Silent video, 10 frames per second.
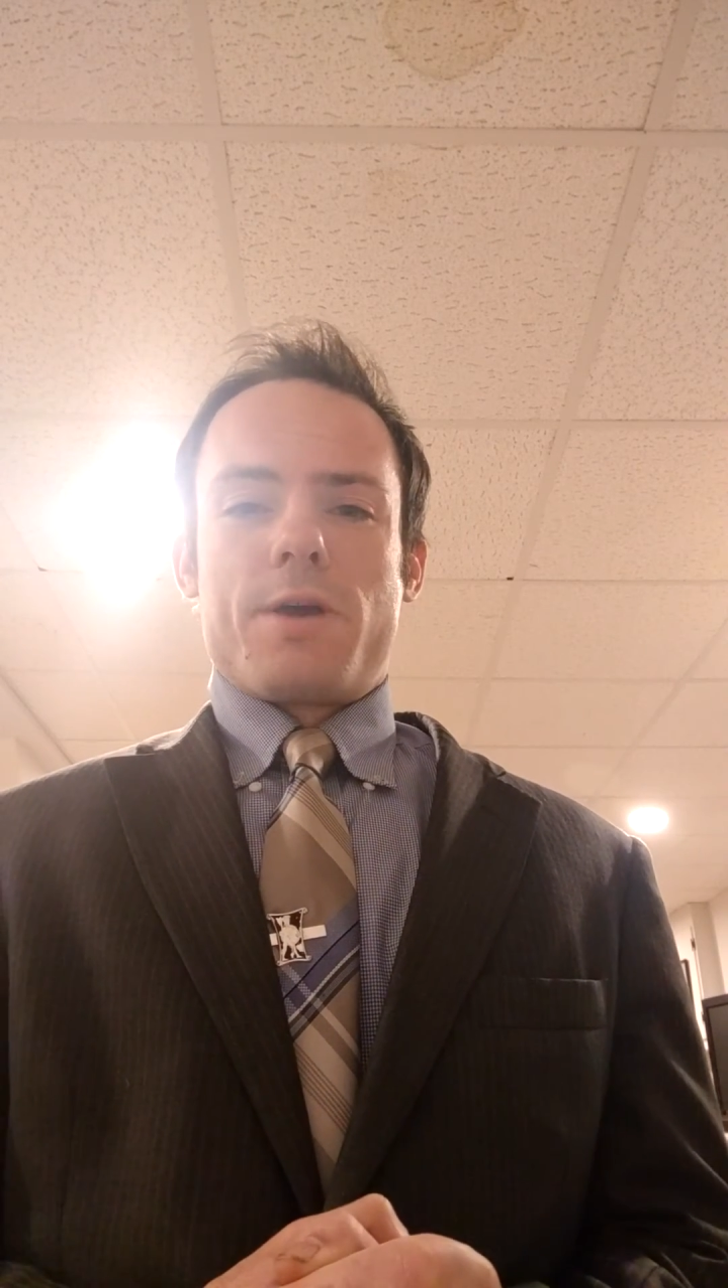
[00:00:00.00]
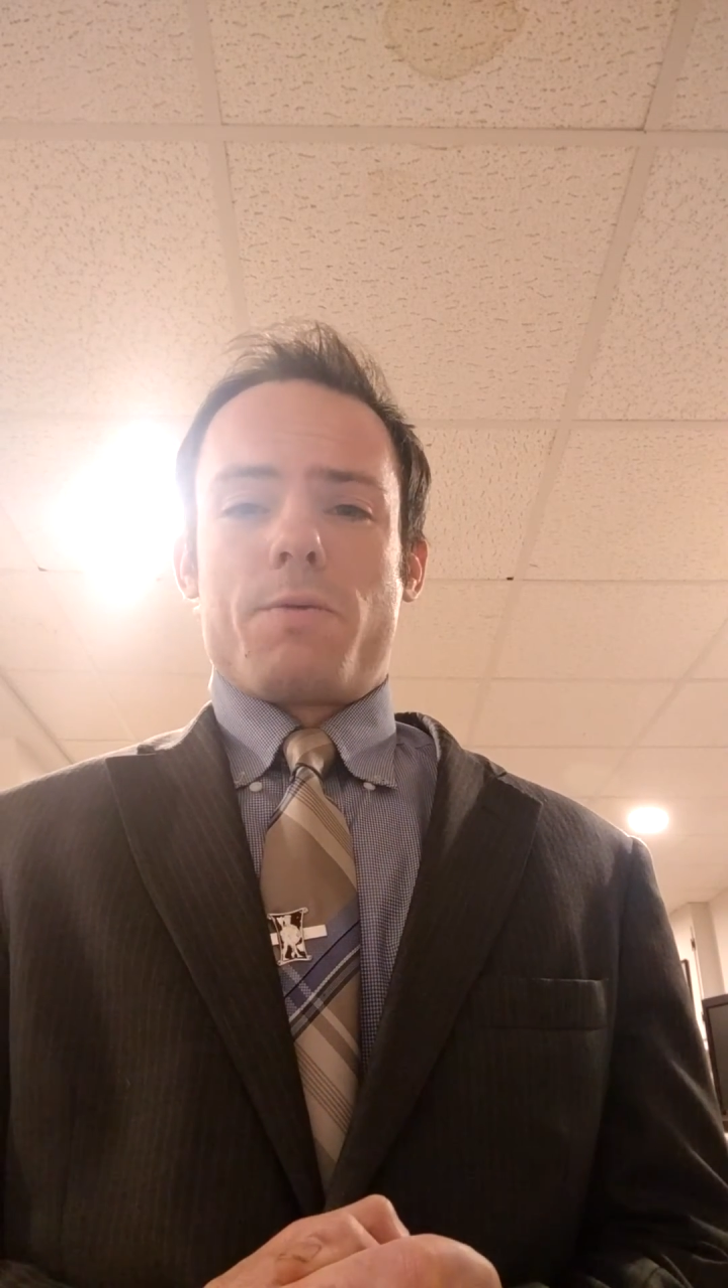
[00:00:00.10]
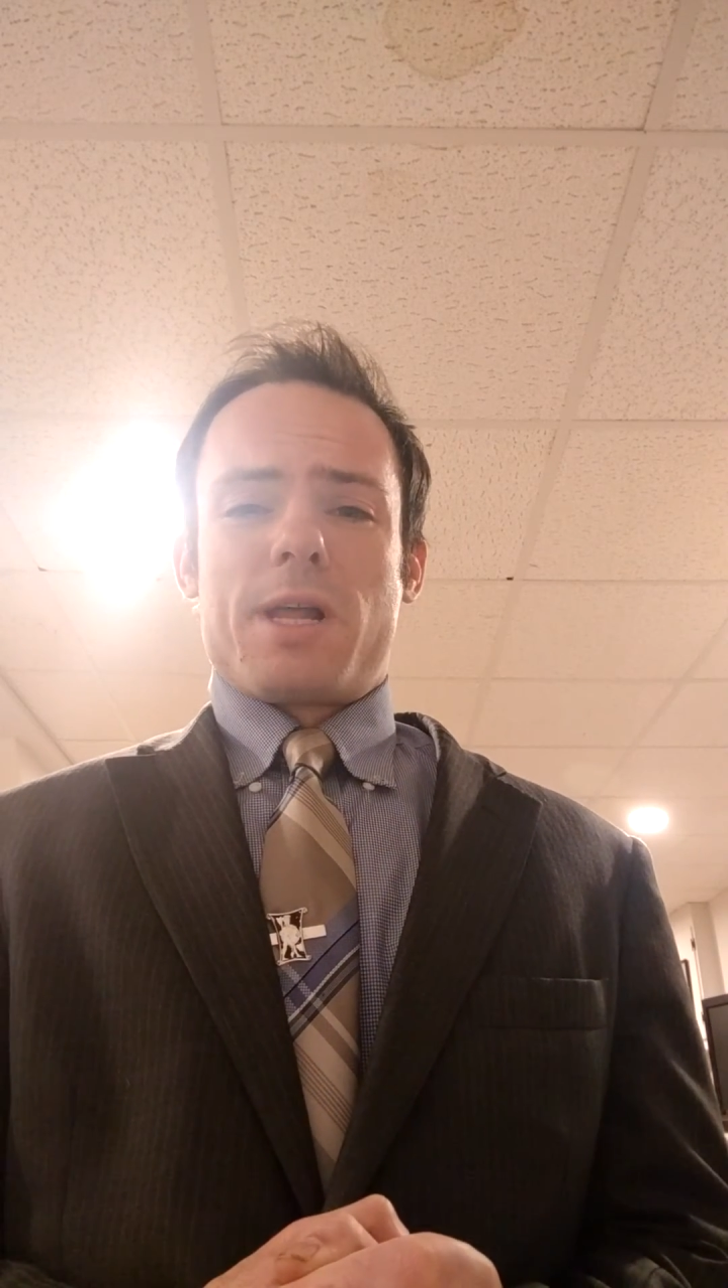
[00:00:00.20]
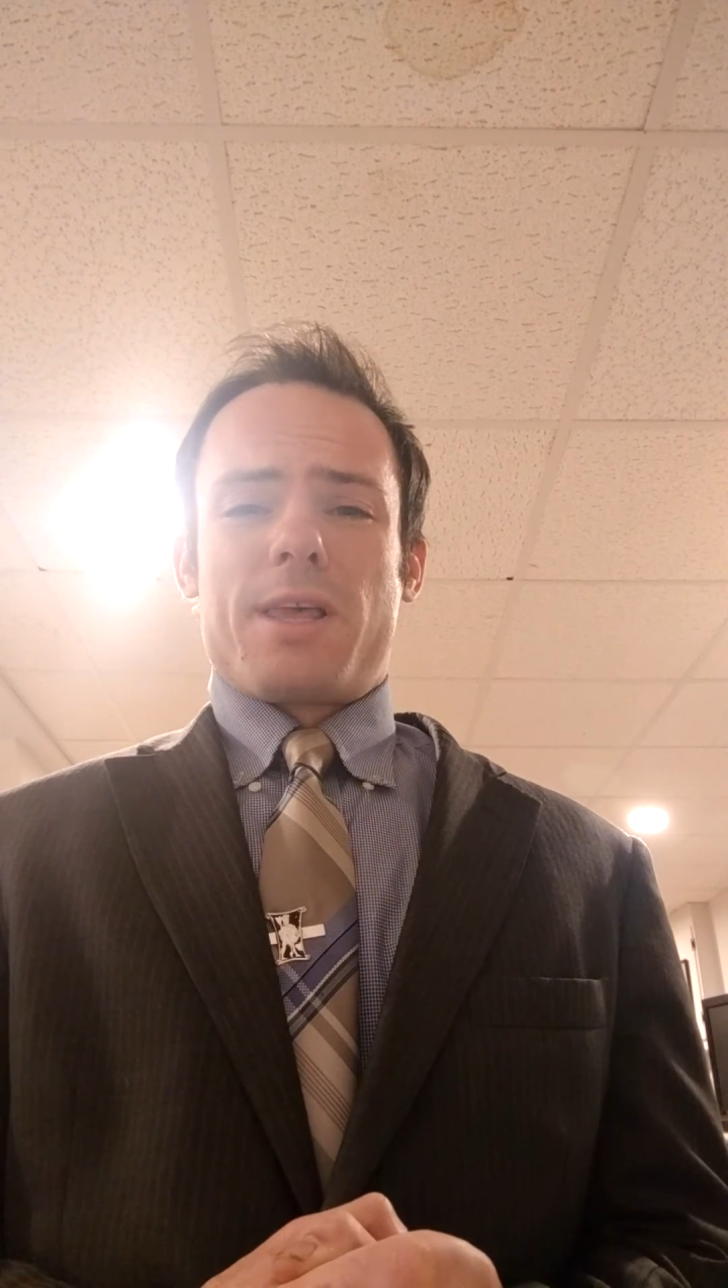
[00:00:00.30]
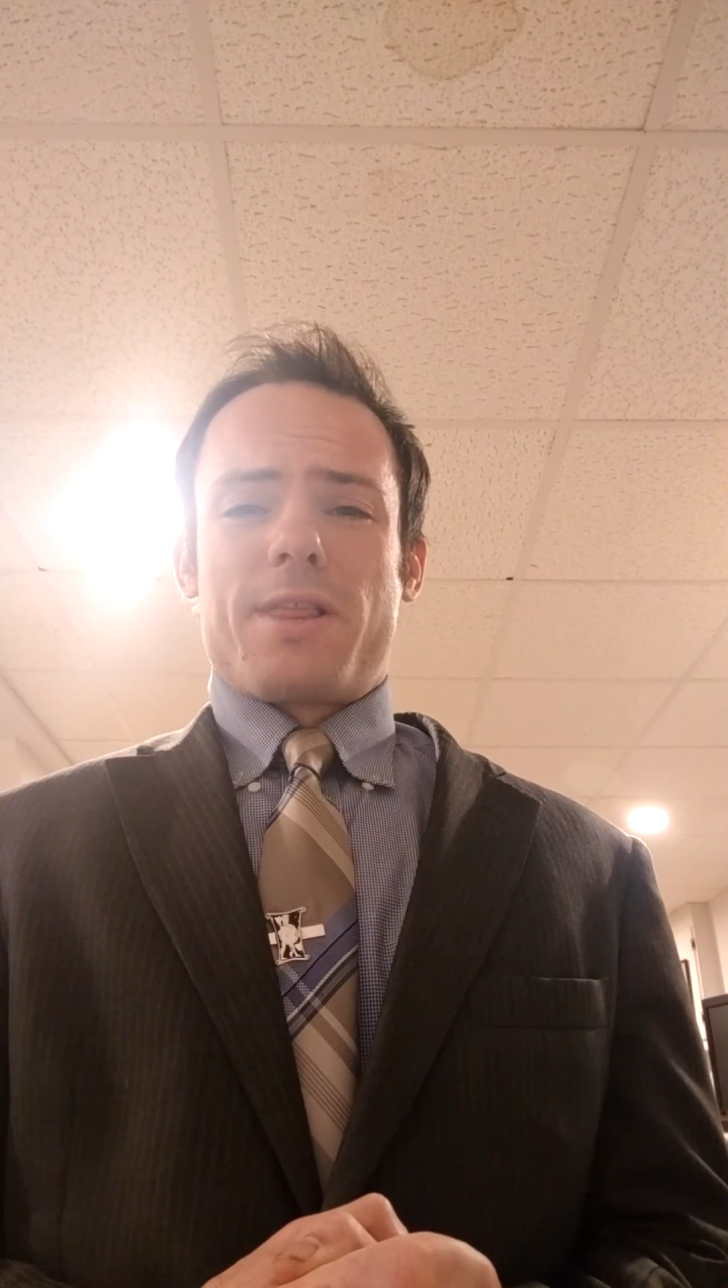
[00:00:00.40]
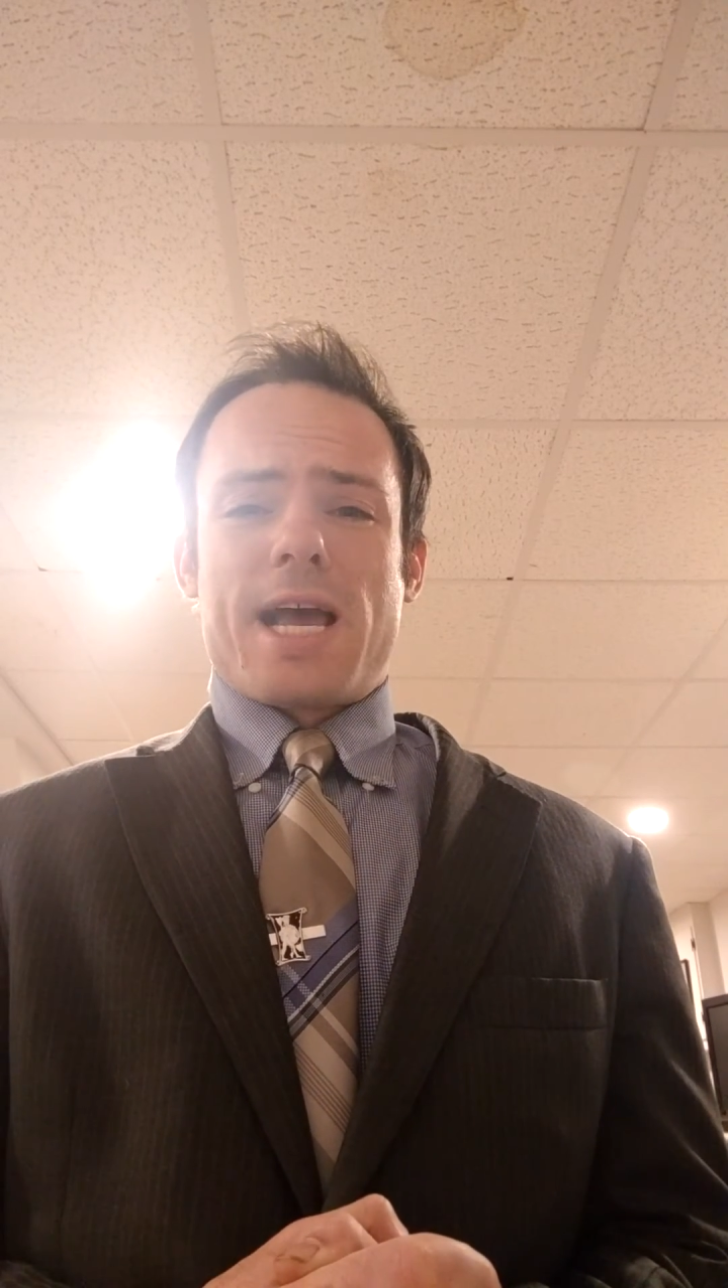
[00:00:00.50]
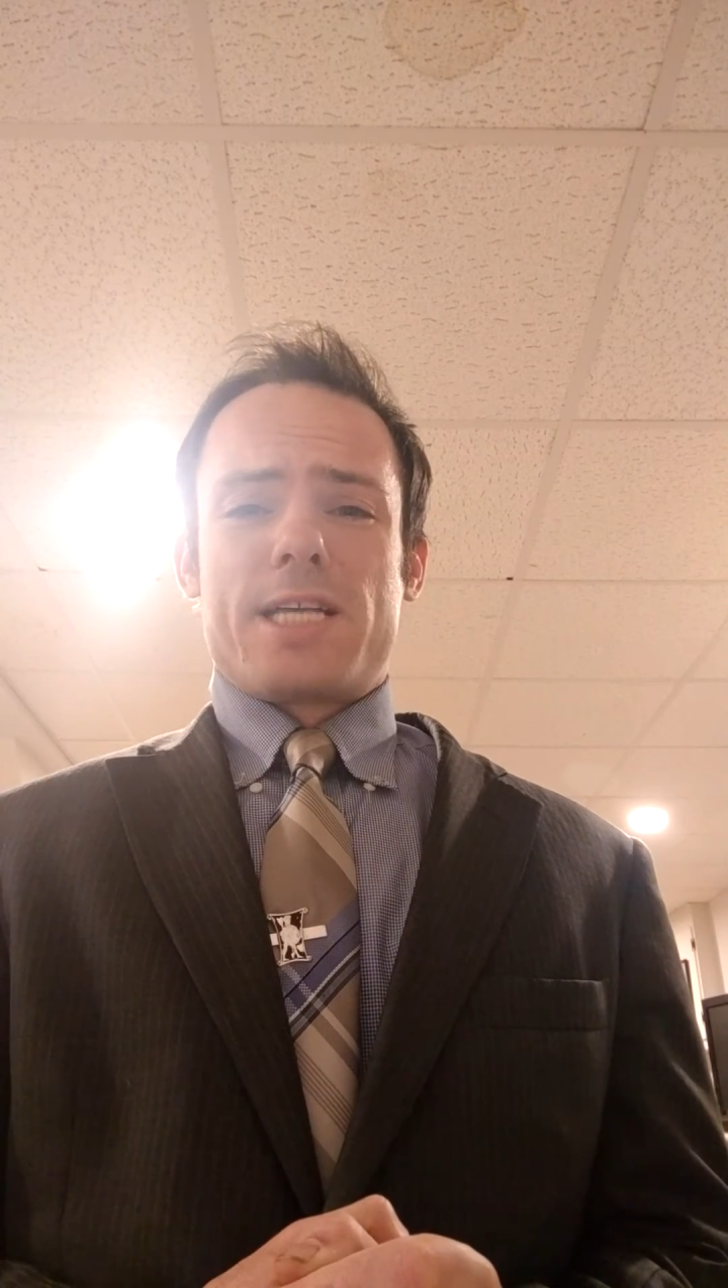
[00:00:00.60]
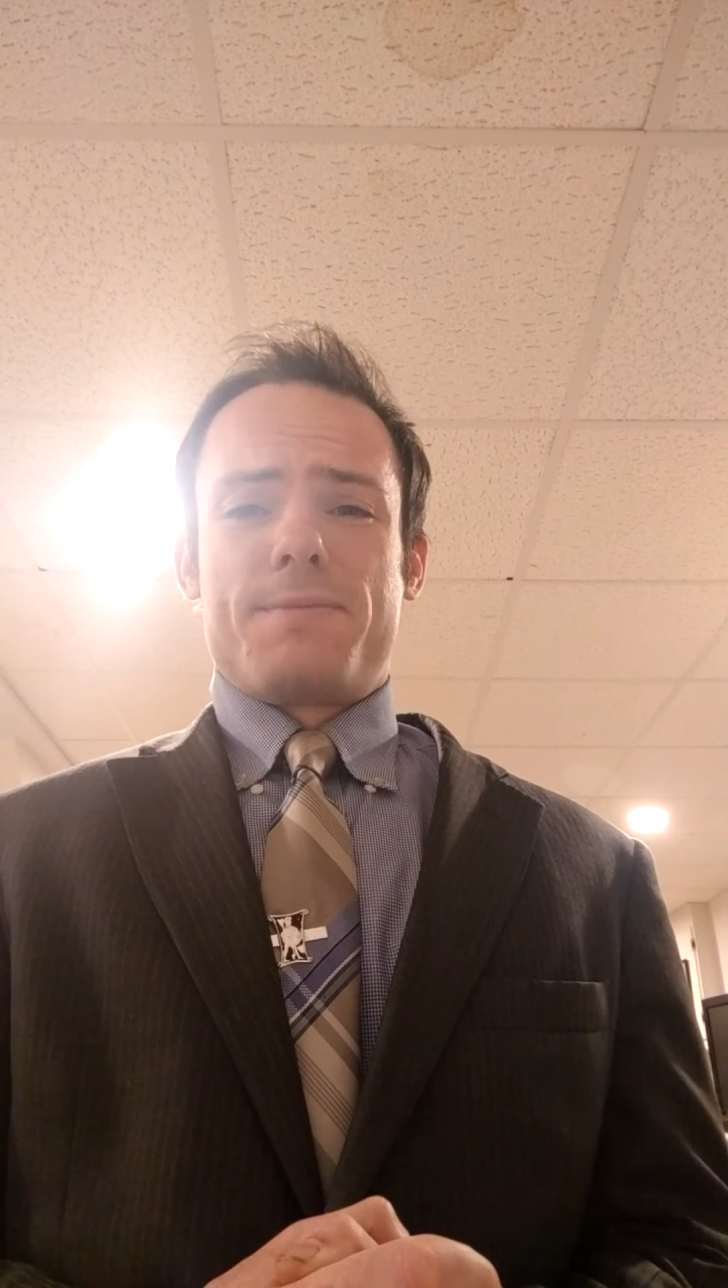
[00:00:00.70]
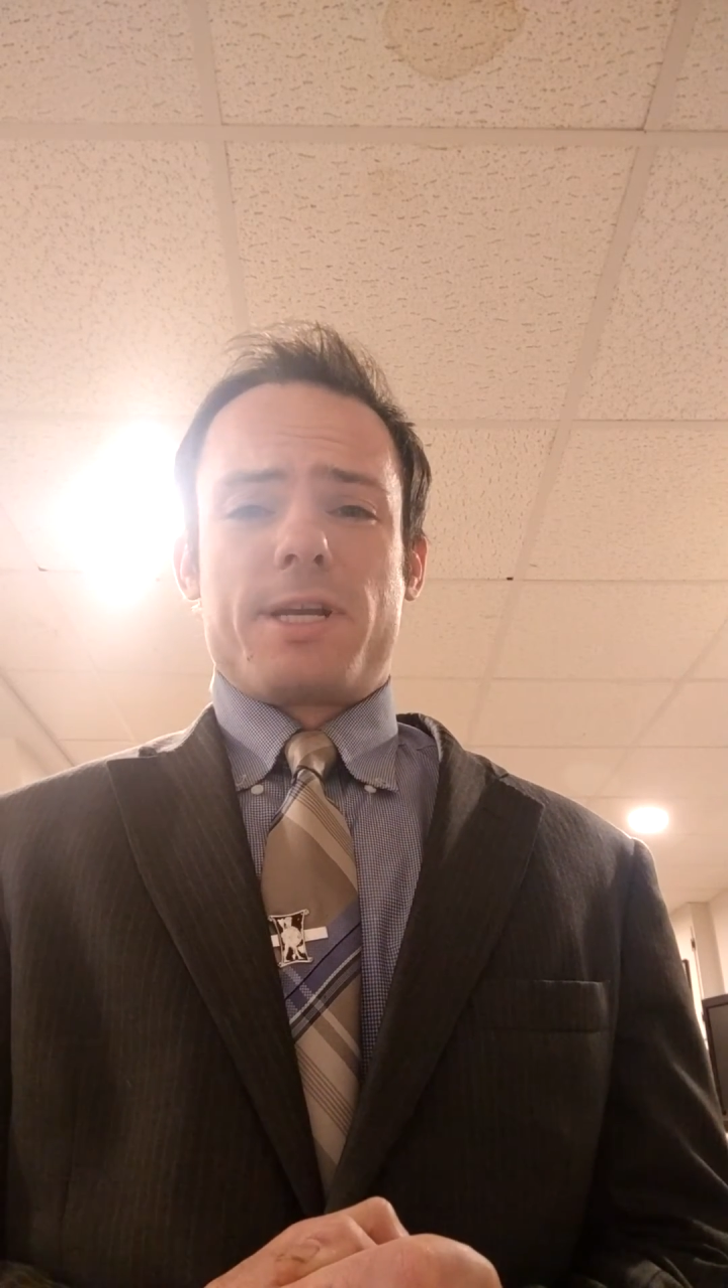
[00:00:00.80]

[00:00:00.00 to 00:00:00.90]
it while it lasts,